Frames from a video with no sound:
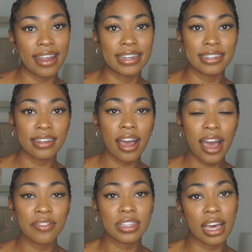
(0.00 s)
I did not
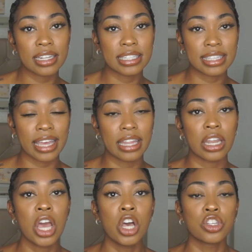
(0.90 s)
have a lot of skin,
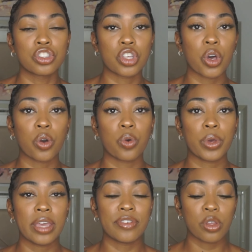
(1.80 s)
so
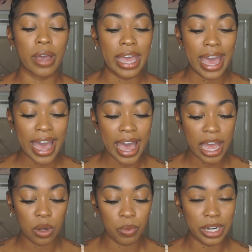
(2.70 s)
even though I
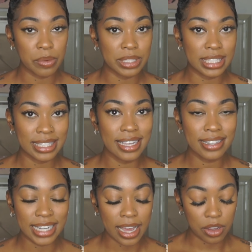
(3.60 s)
had, when I would
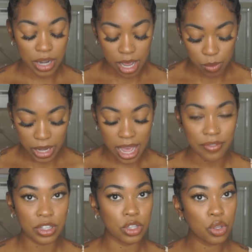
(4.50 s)
sit down, I would
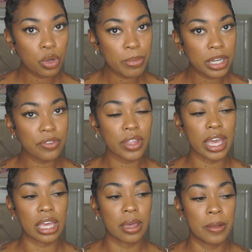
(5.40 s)
have a little bit of like